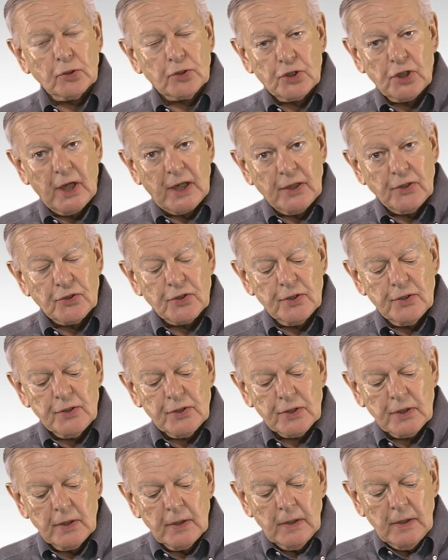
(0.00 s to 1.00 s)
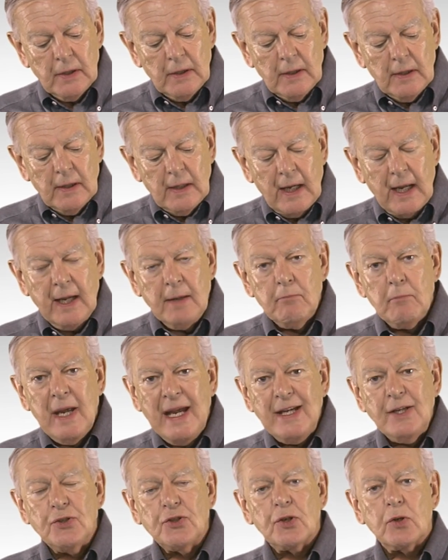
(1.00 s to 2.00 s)
changes, a
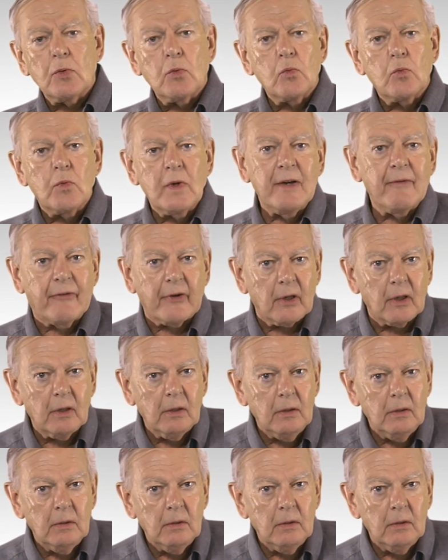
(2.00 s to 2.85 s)
major river